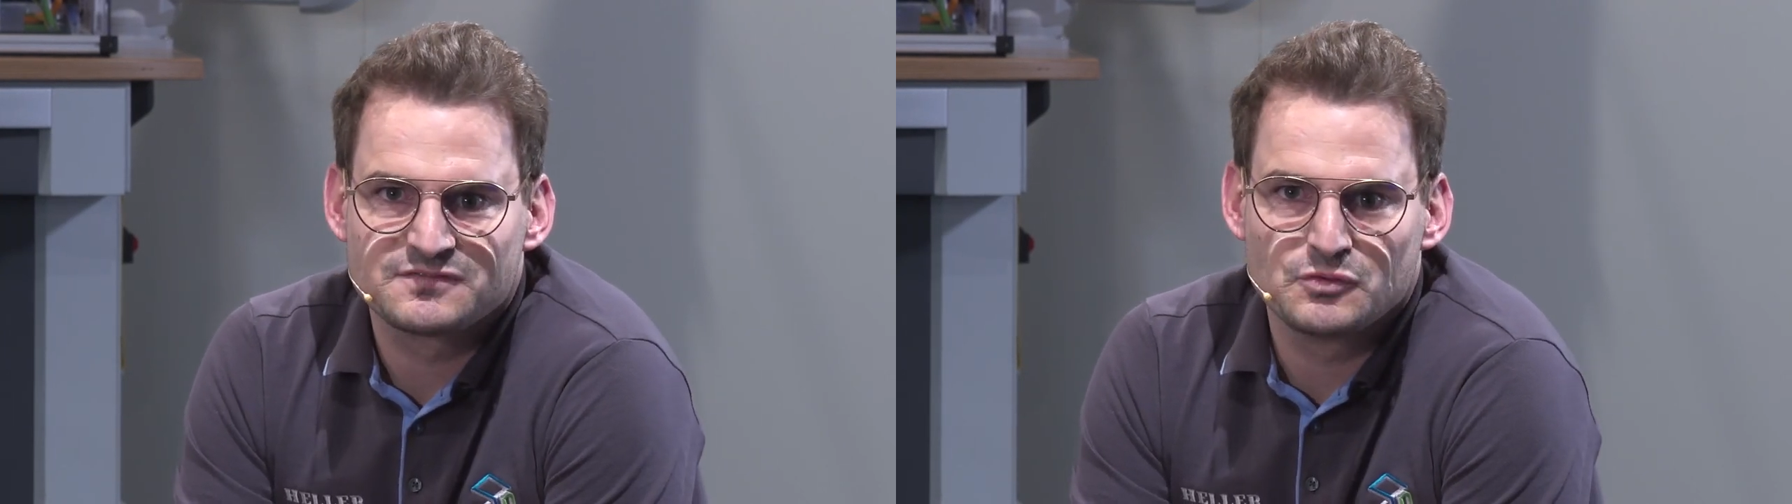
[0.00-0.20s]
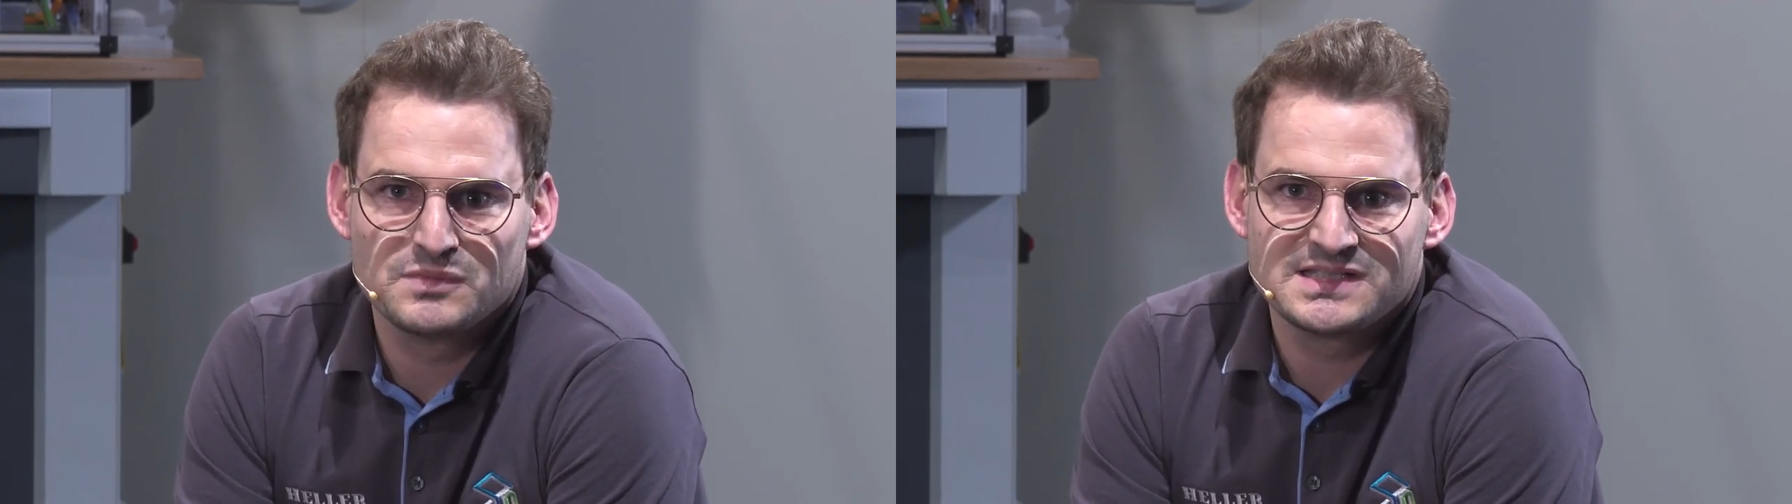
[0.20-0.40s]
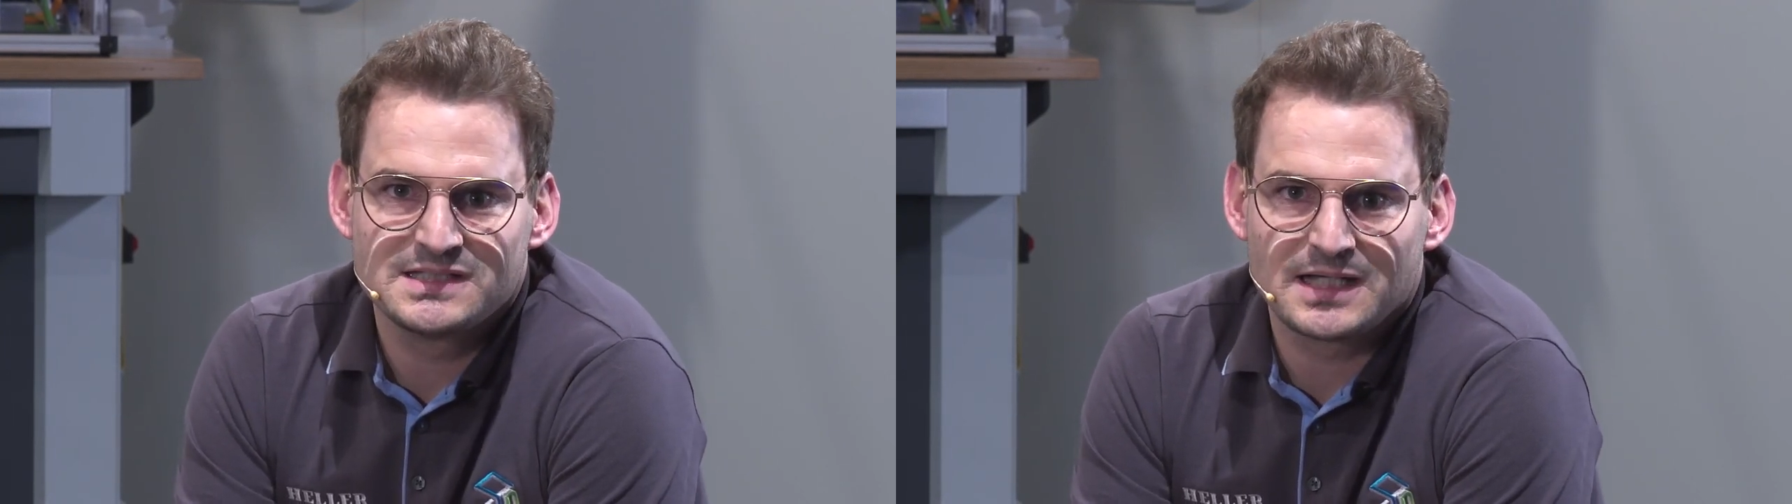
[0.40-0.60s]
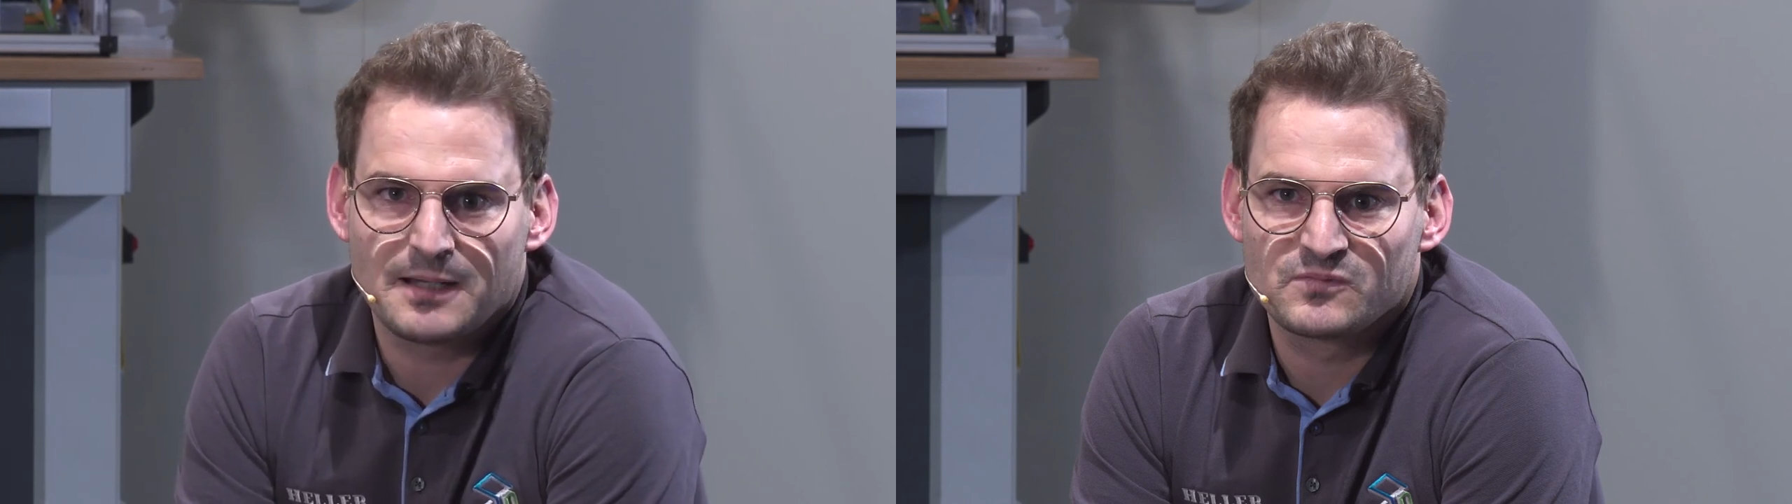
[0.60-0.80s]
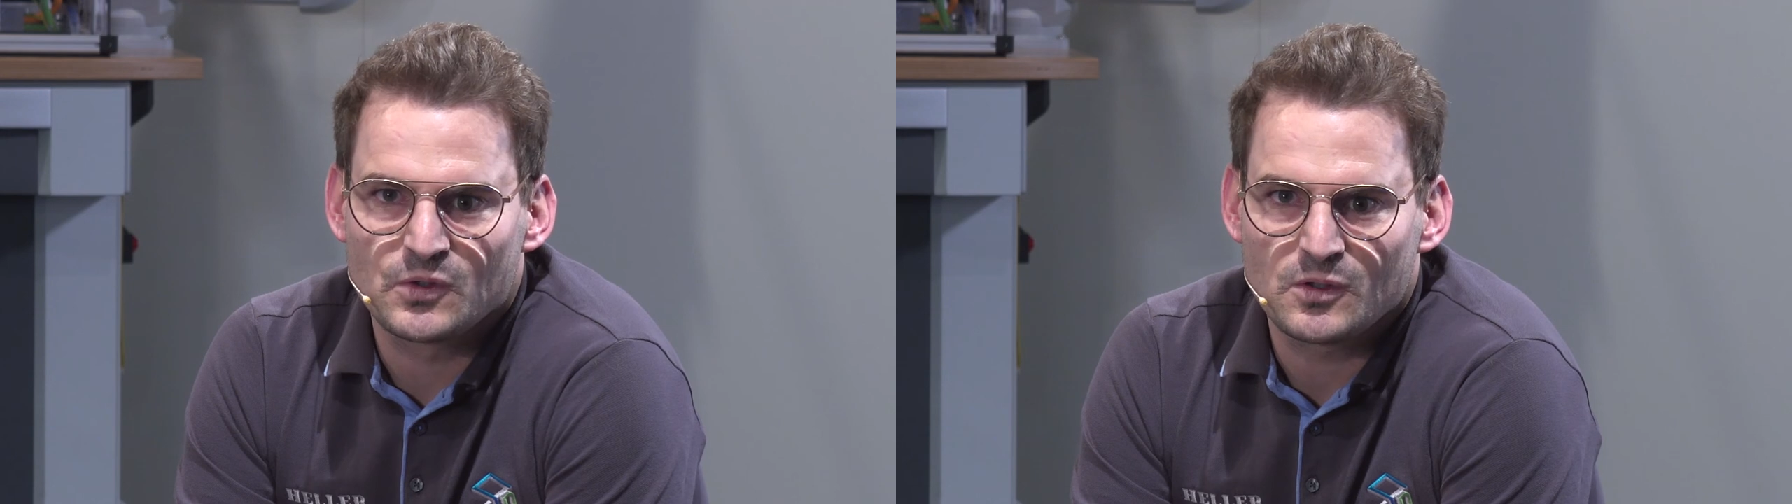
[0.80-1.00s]
Now, for the
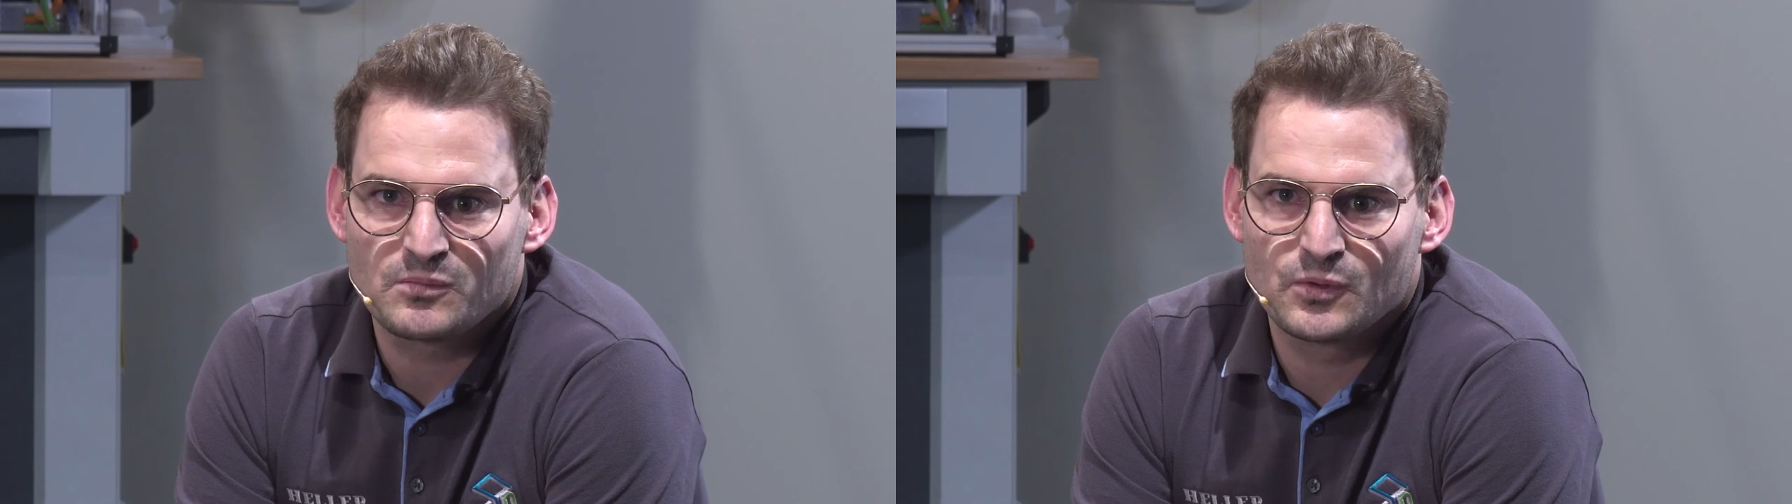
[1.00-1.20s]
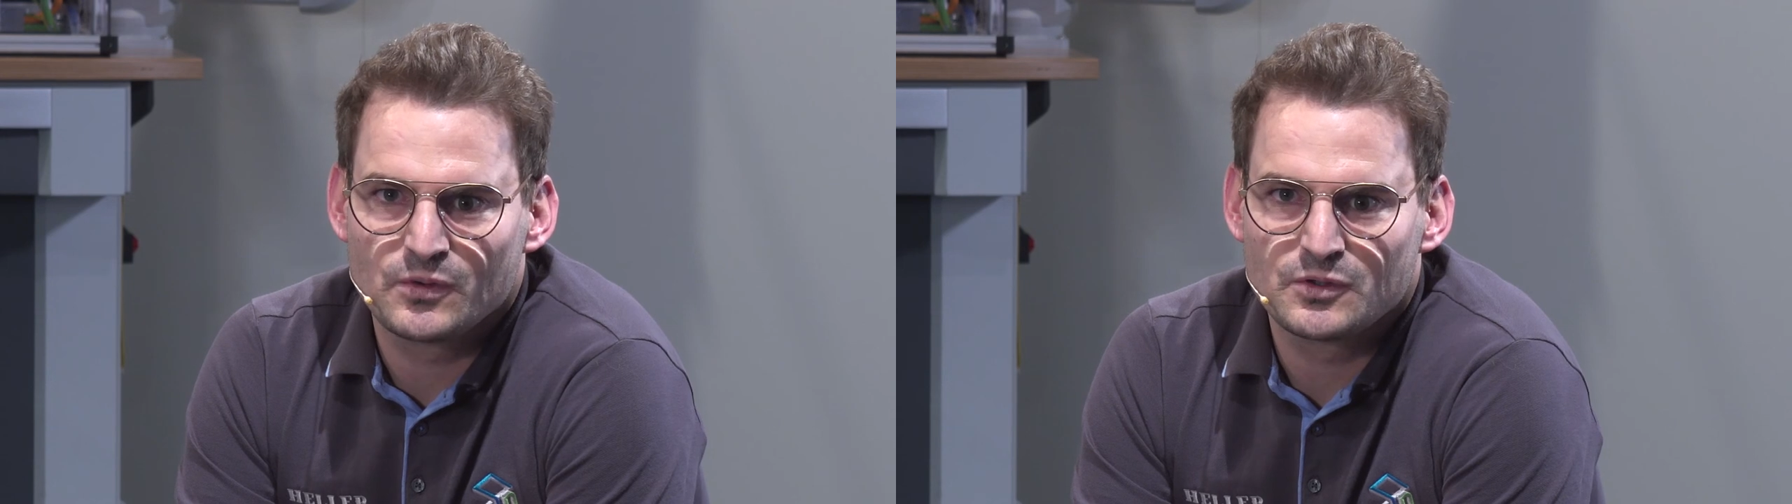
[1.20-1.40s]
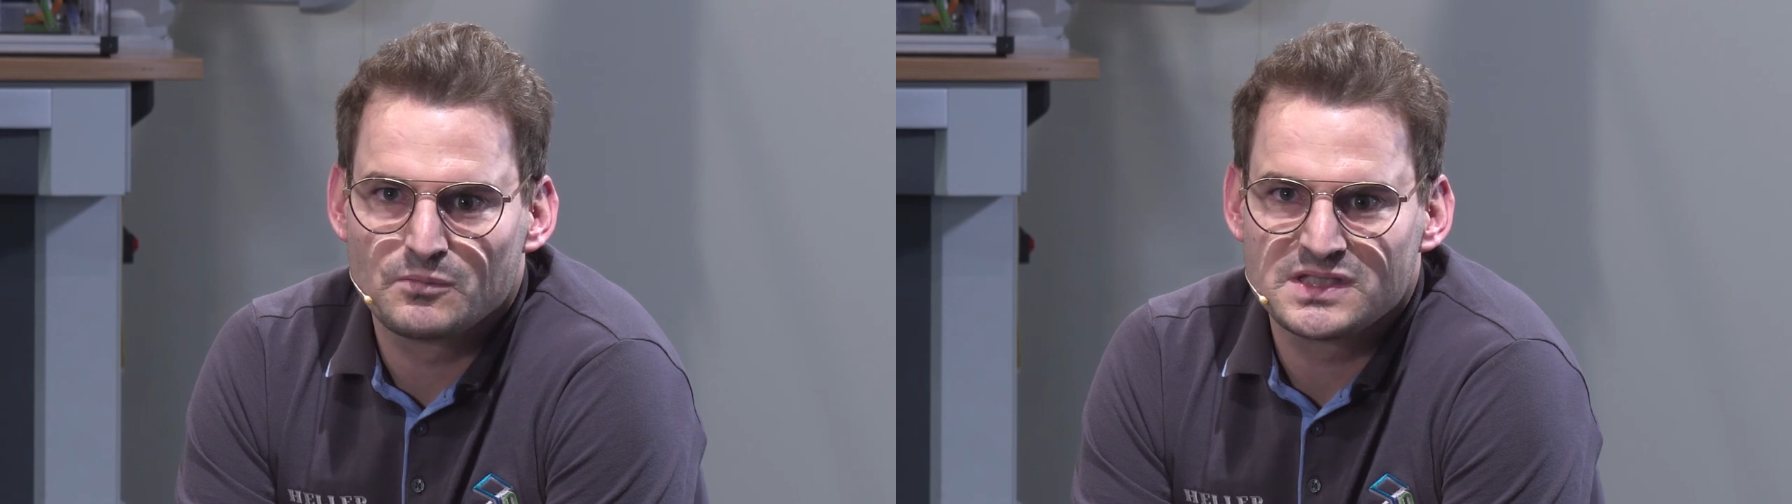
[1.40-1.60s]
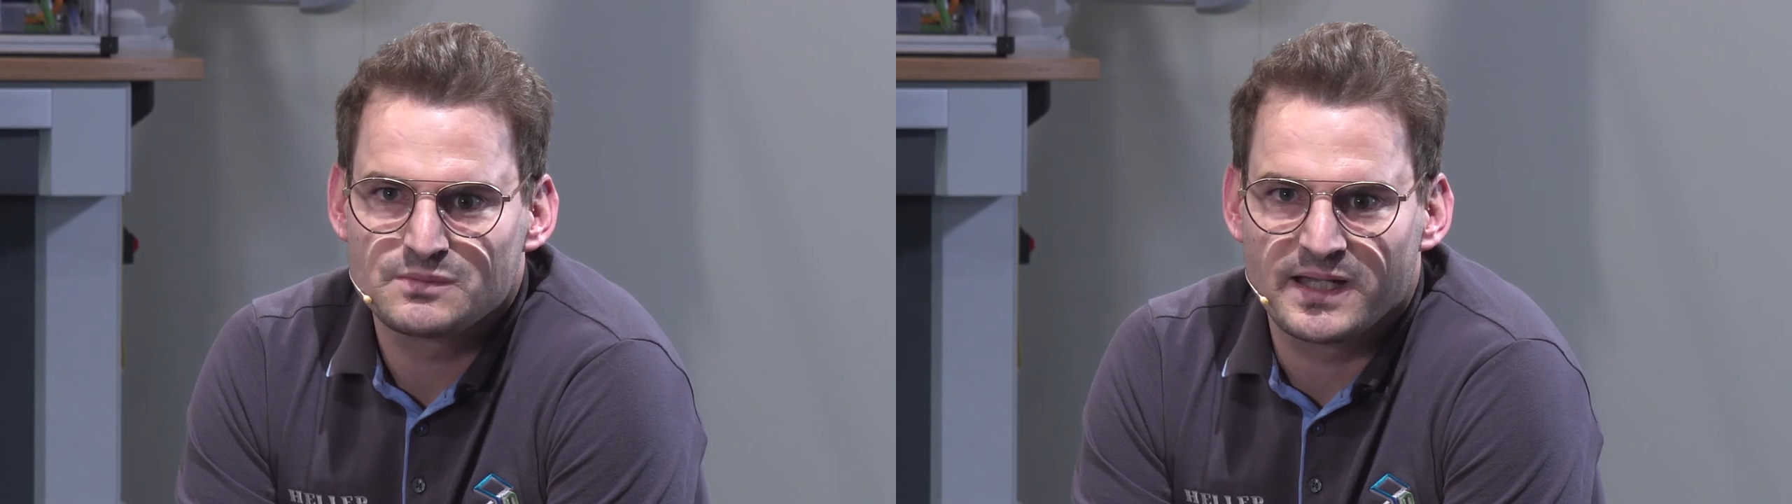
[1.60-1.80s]
last time,